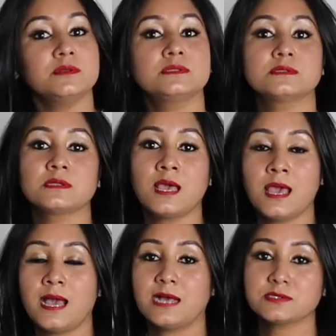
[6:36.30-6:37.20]
boots.
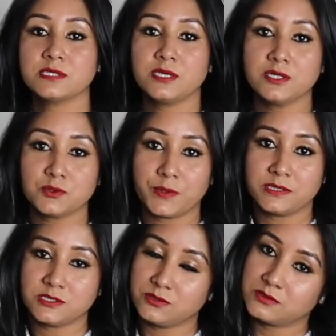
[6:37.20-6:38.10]
I was thinking to
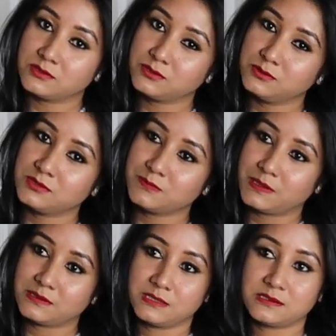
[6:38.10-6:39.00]
wear Dior shoes,
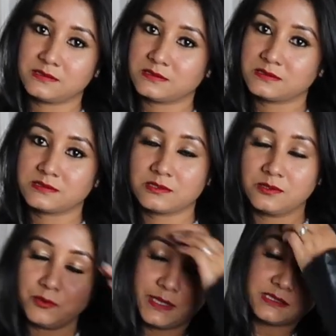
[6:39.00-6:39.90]
but it's just
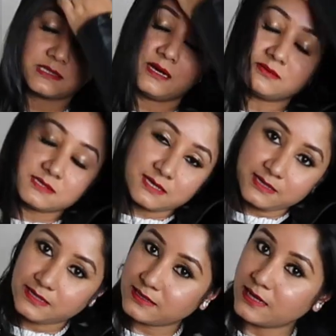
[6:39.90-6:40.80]
so wet
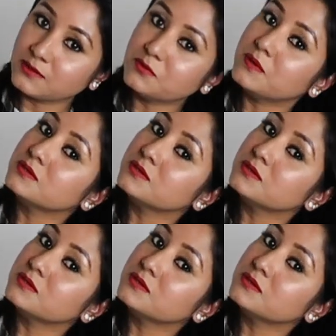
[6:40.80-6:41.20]
outside and I don't